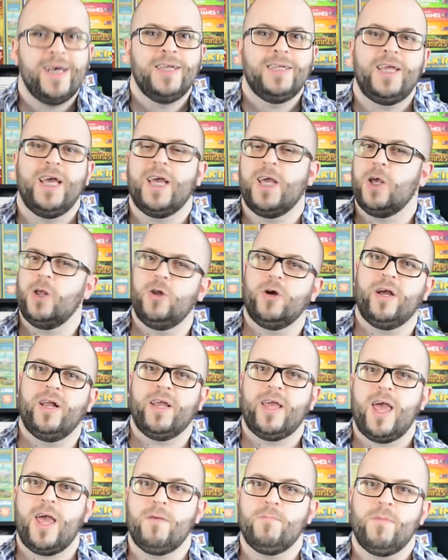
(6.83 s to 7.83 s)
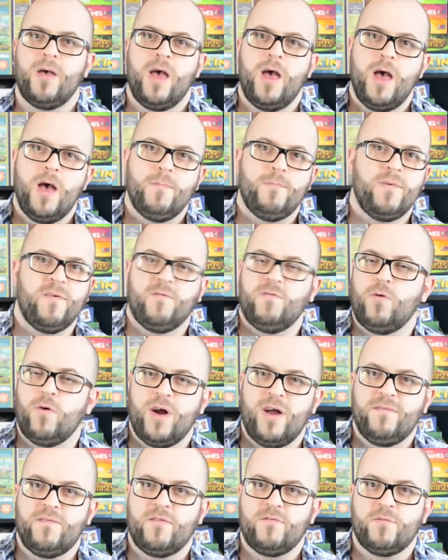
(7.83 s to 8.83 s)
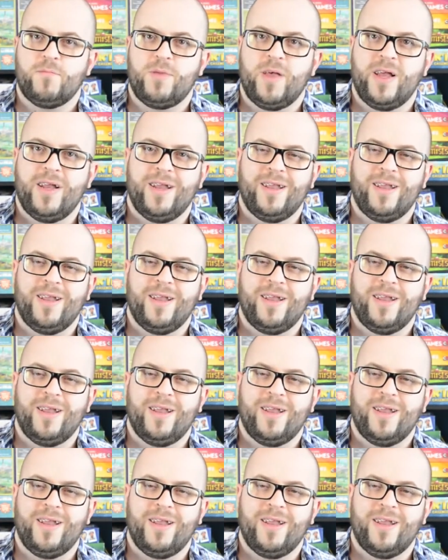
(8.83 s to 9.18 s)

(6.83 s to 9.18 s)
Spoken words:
taking a look at a game before I've ever played